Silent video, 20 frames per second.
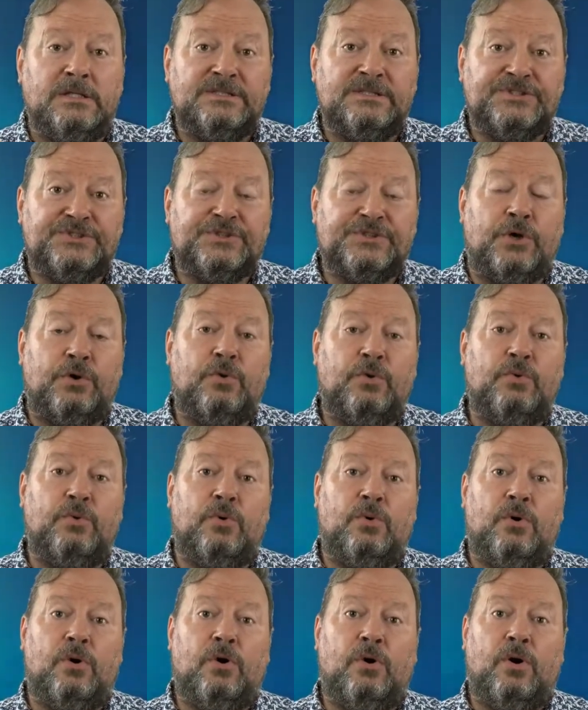So,
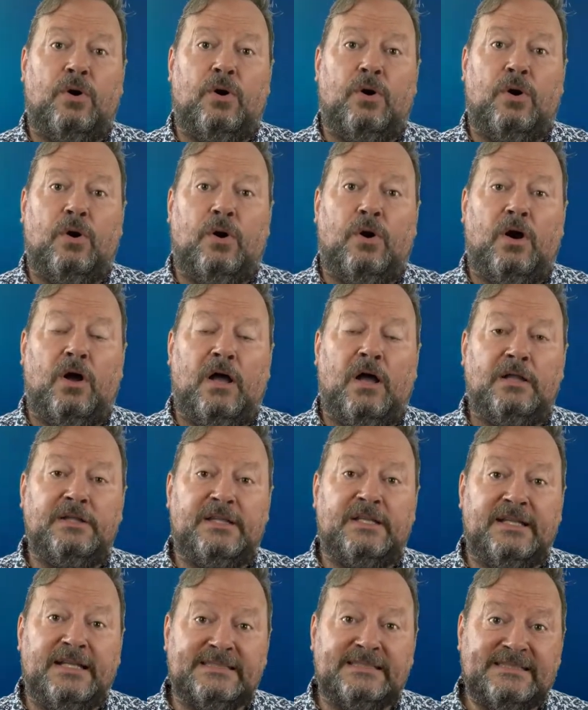
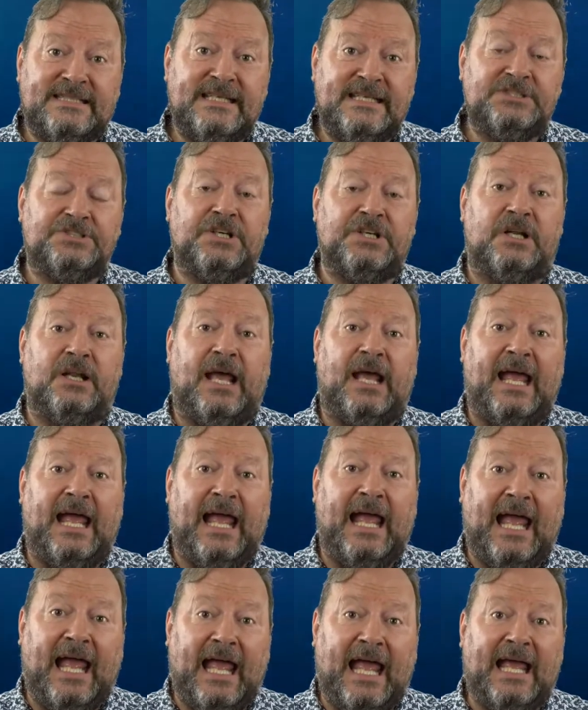the decision
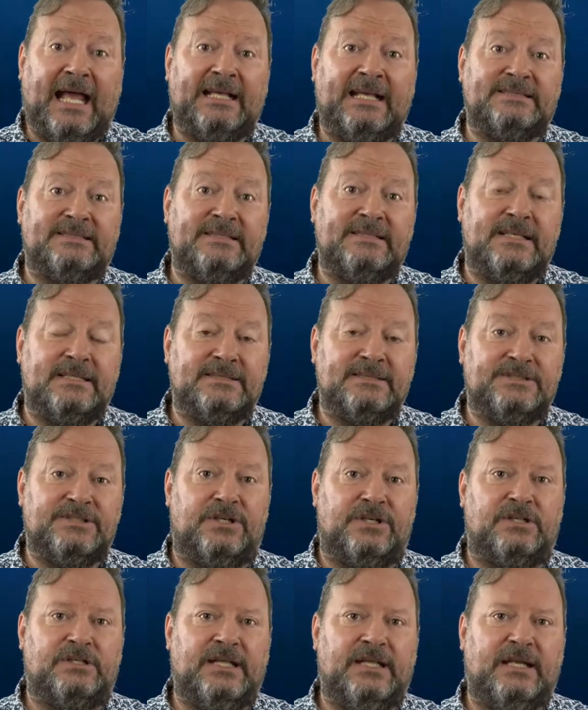has
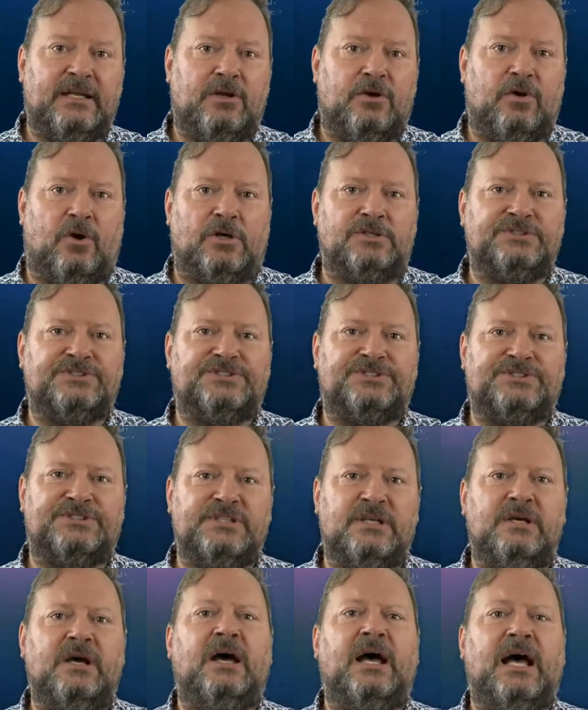certain
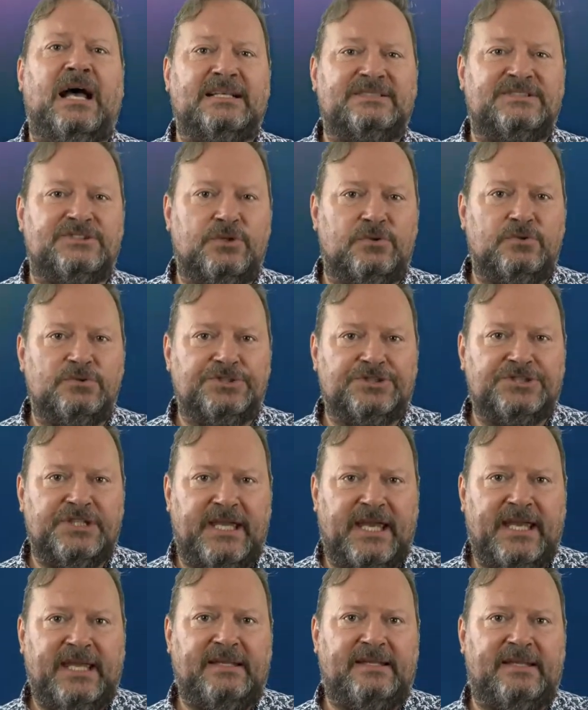costs
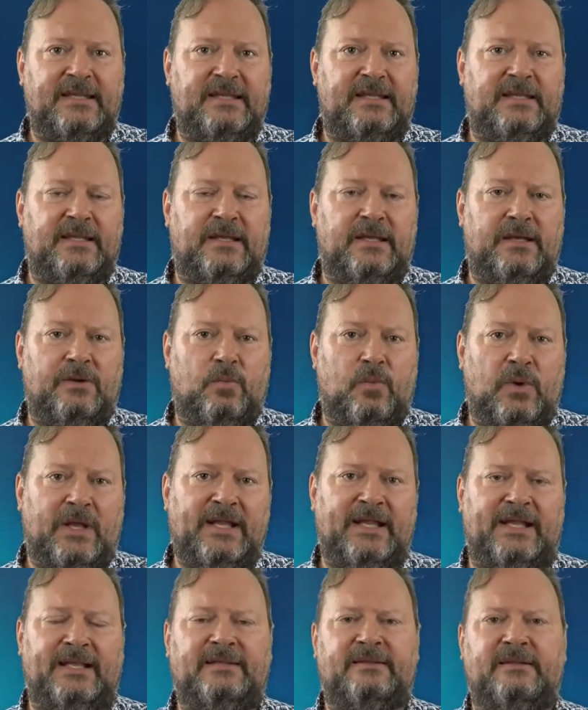associated with
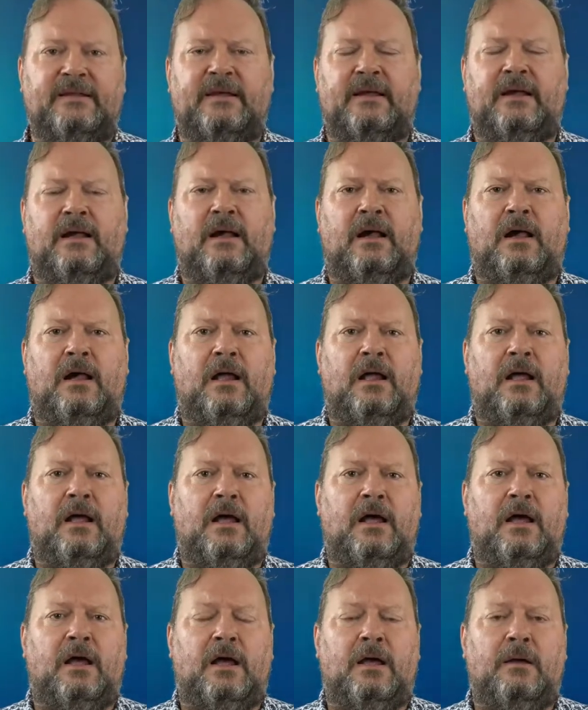it,
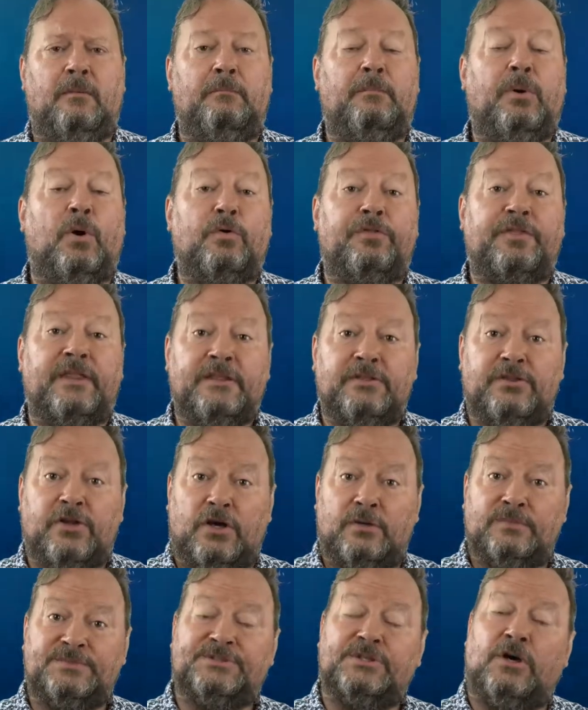both in
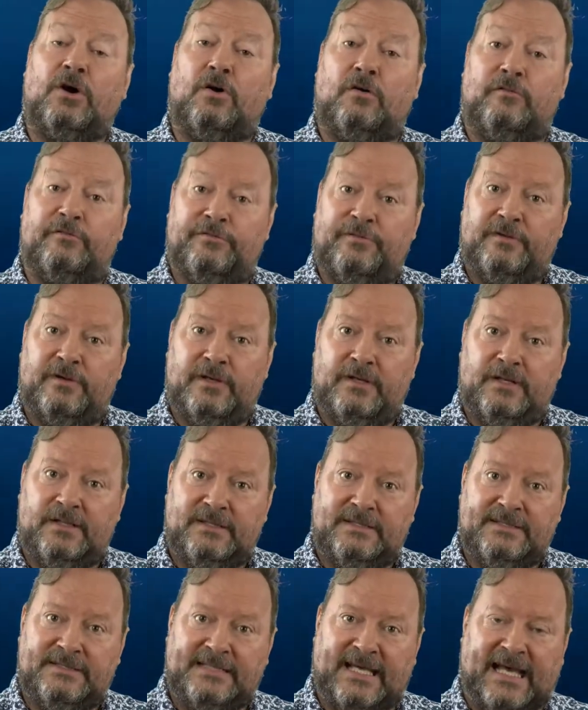terms of
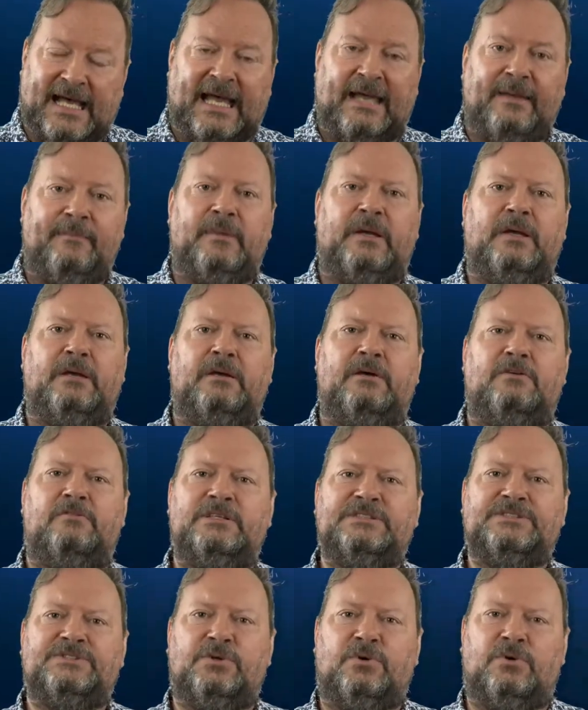time,
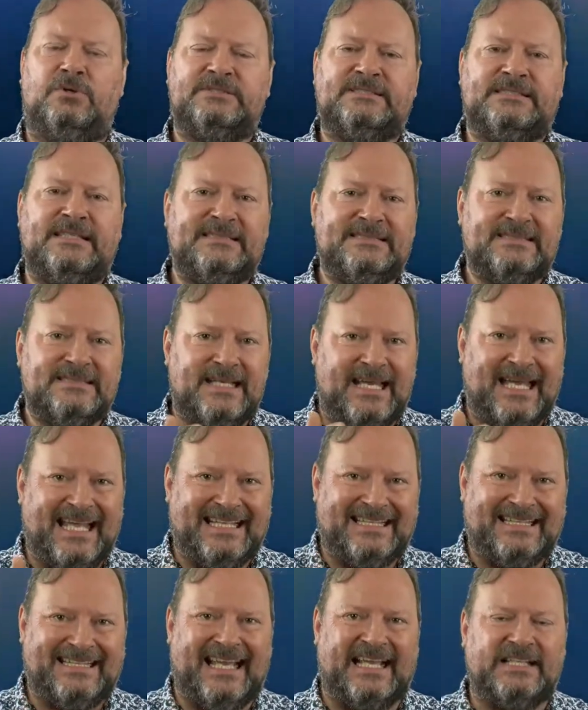resources,
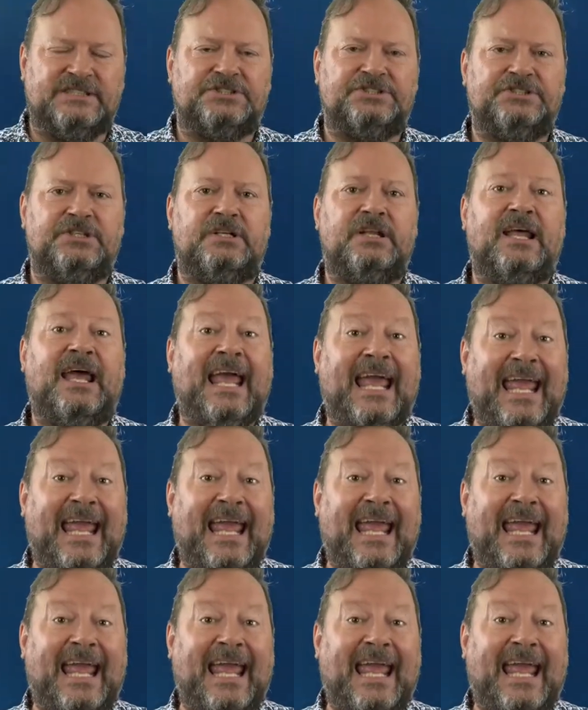attention,